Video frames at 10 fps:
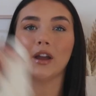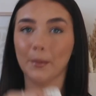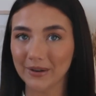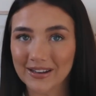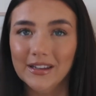like
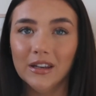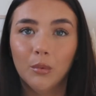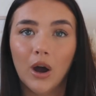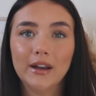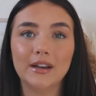completely
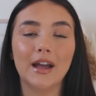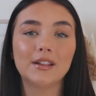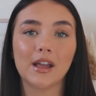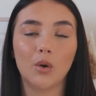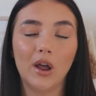wide leg,
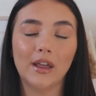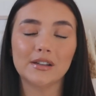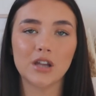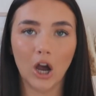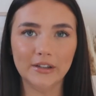they're quite
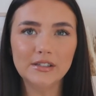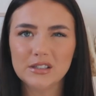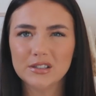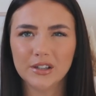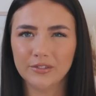like
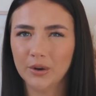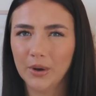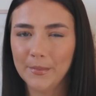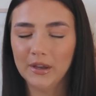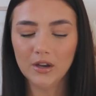tight, if you know
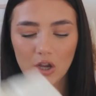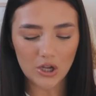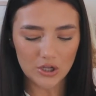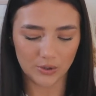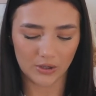what I mean.
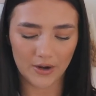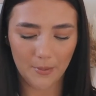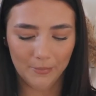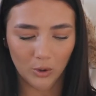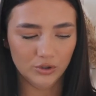So it kind
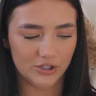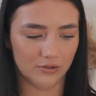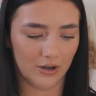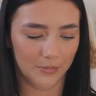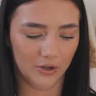of bulges
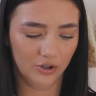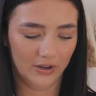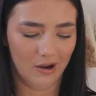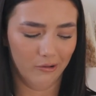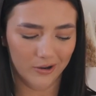around my
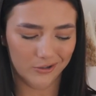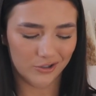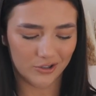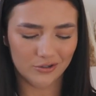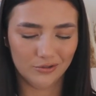nunny area, and it
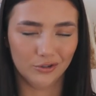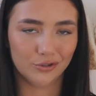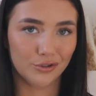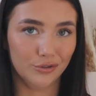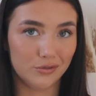just doesn't
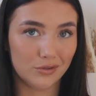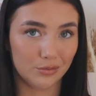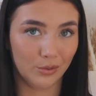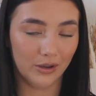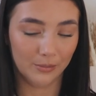look too
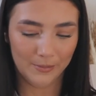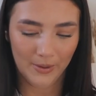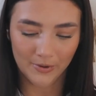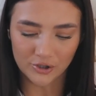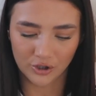sweet on me.
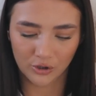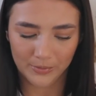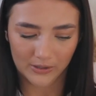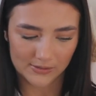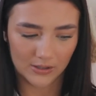Maybe I should have
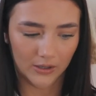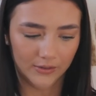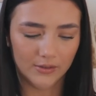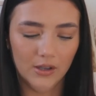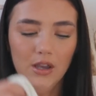got a bigger
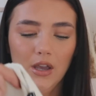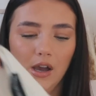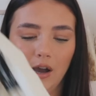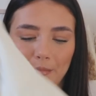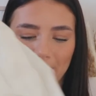size.
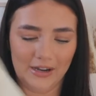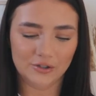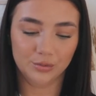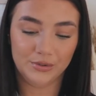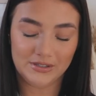But the
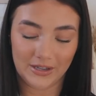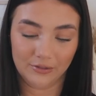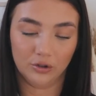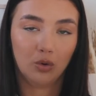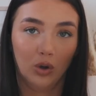actual
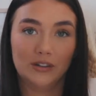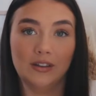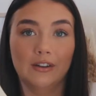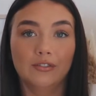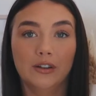set, the quality
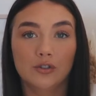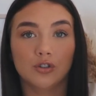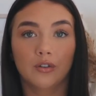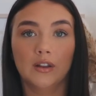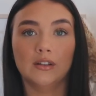and everything is
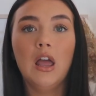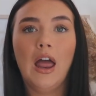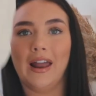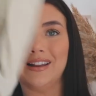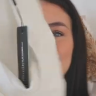so nice,
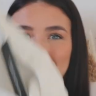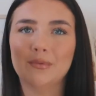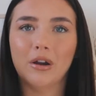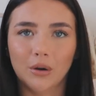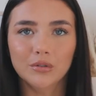and I can see
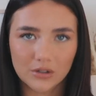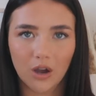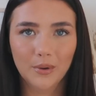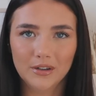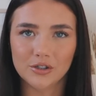where I was
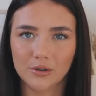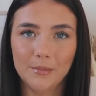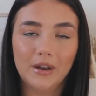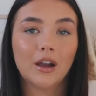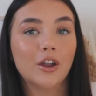going, do you know what I
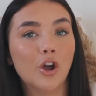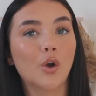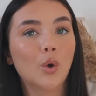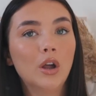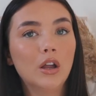mean? Like, I
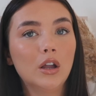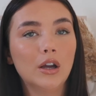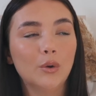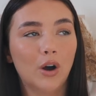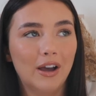know
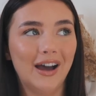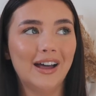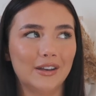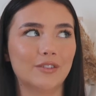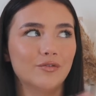what I
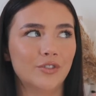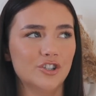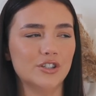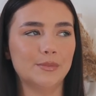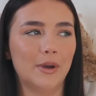had
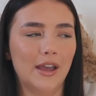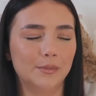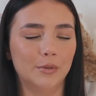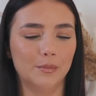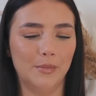visioned in my head,
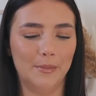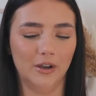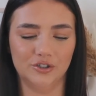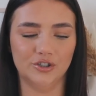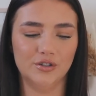but maybe
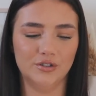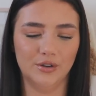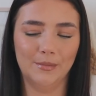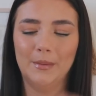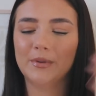I just don't suit
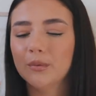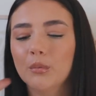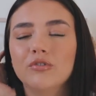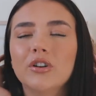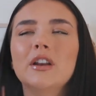it. Maybe someone
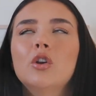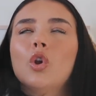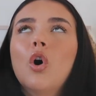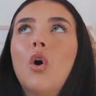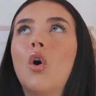with really
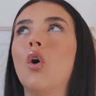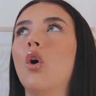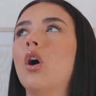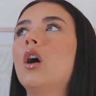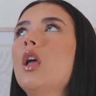long
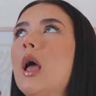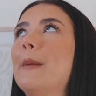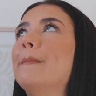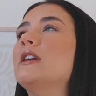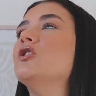
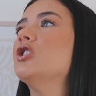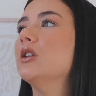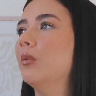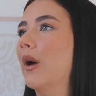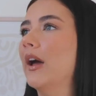
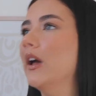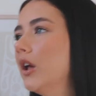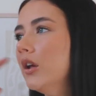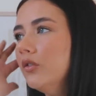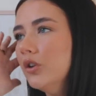beachy
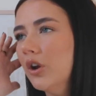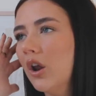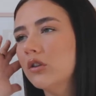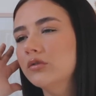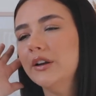waves, you know,
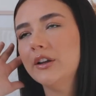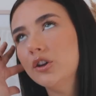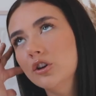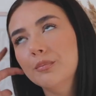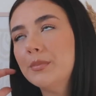like a really
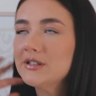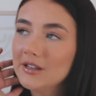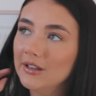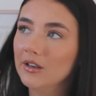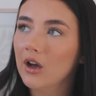cute
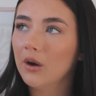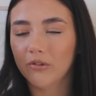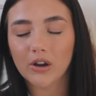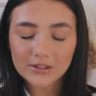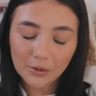petite girl with a
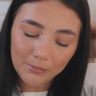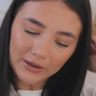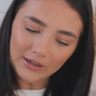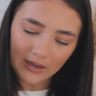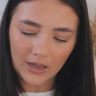nice little
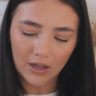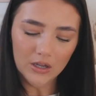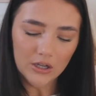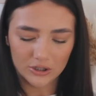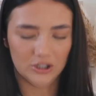beanie hat,
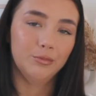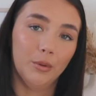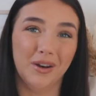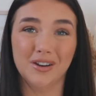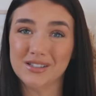should
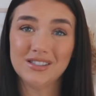probably look